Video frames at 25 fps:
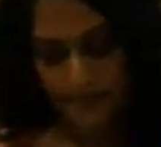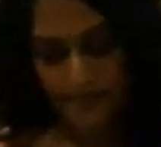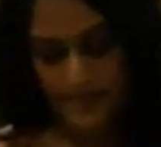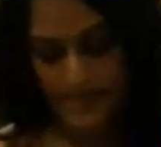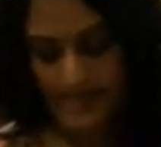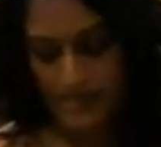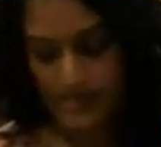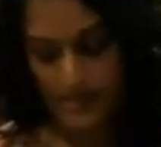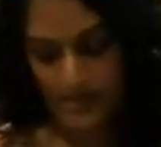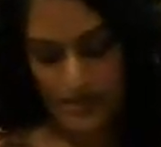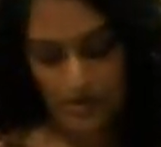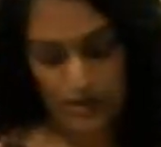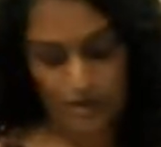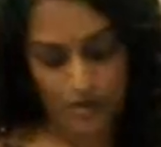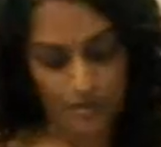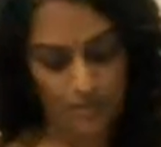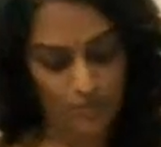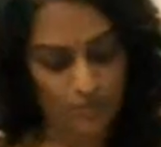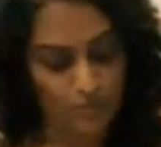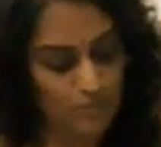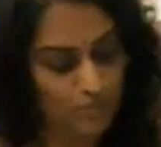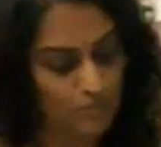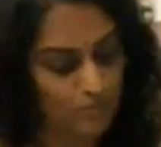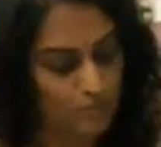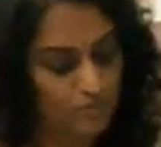Bell?
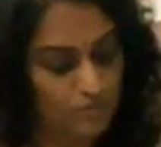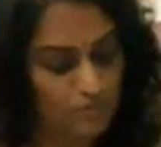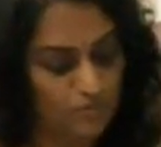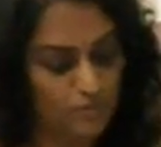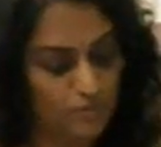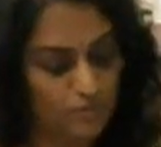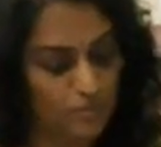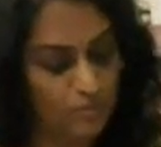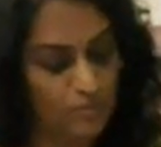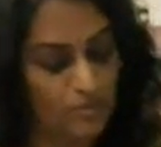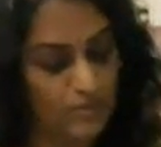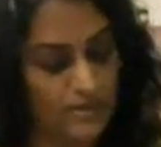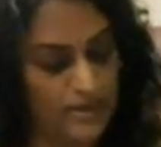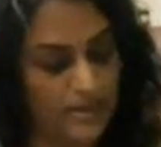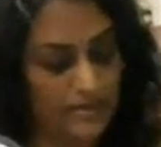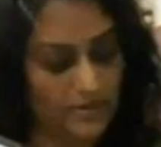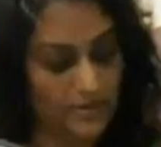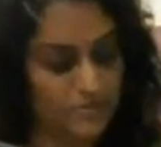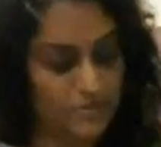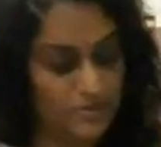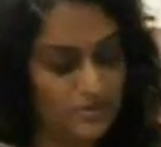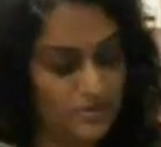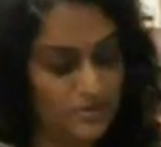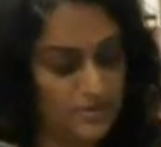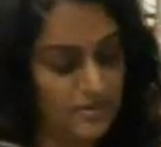No. So it
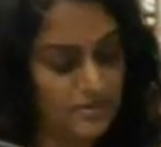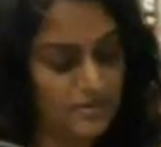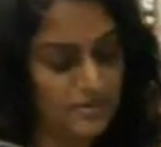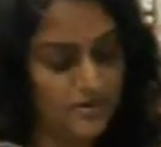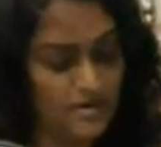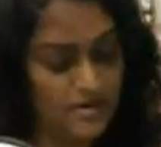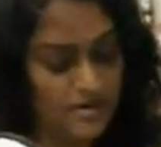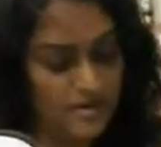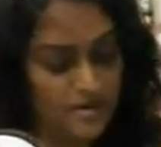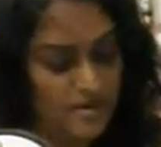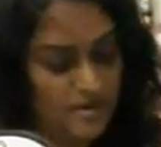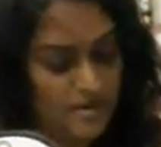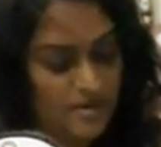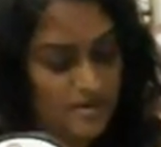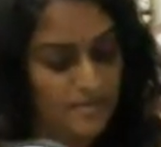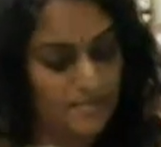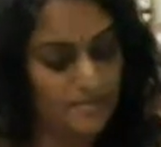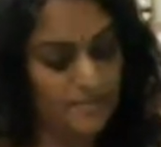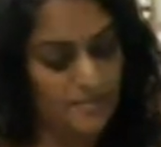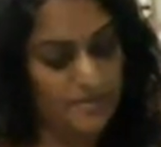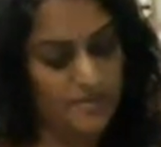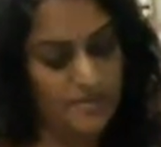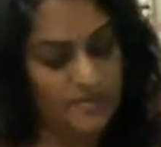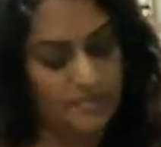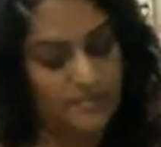goes here.
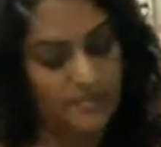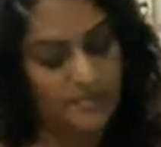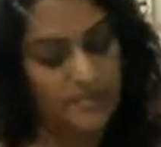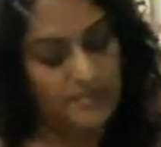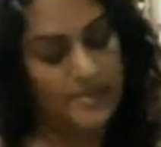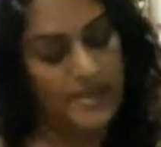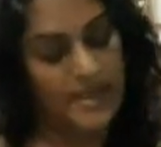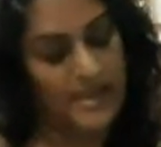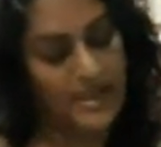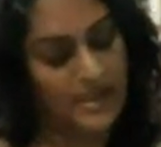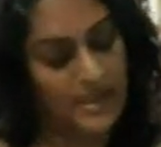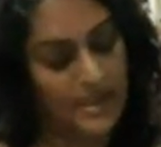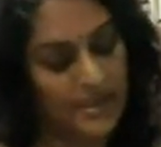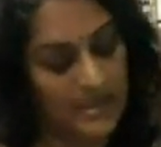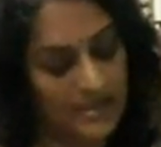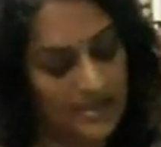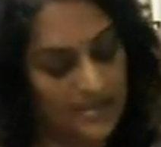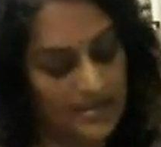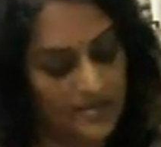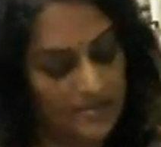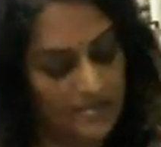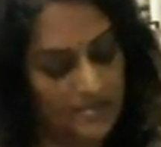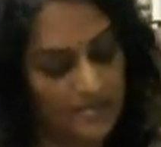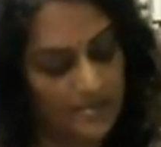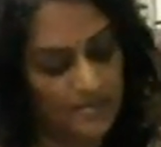
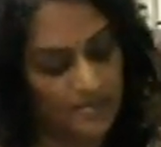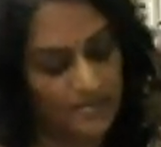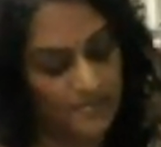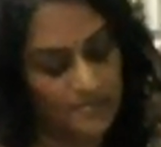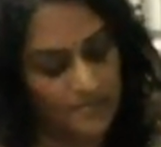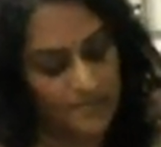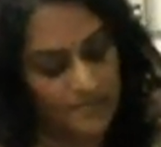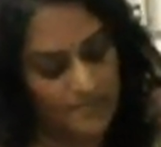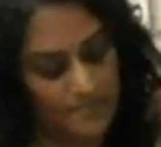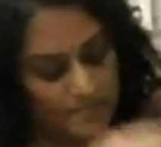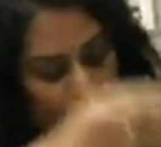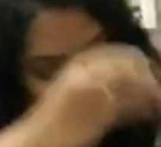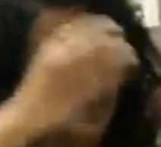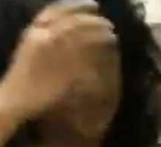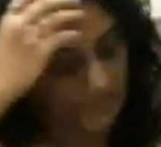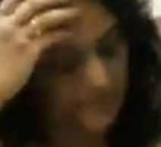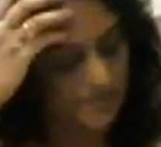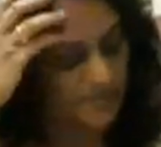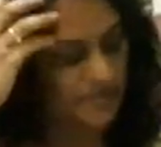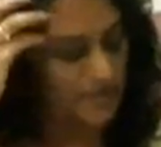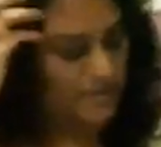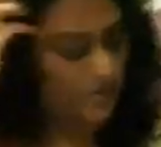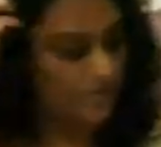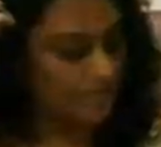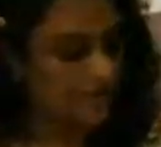Bell.
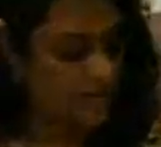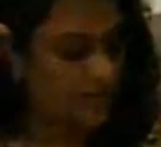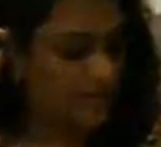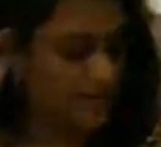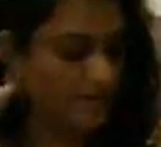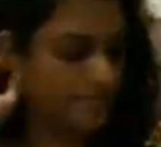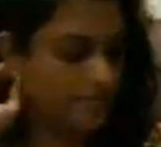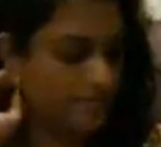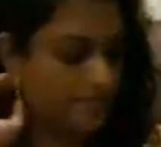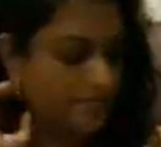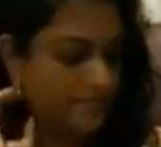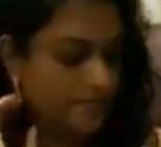Okay.